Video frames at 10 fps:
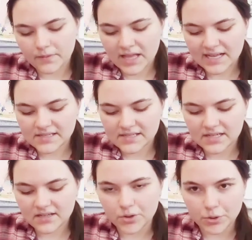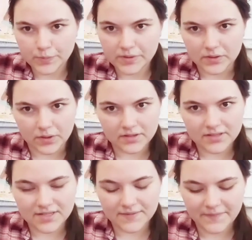plastic hoop
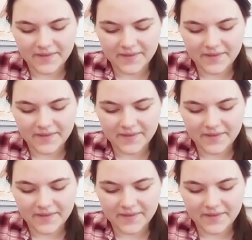skirt.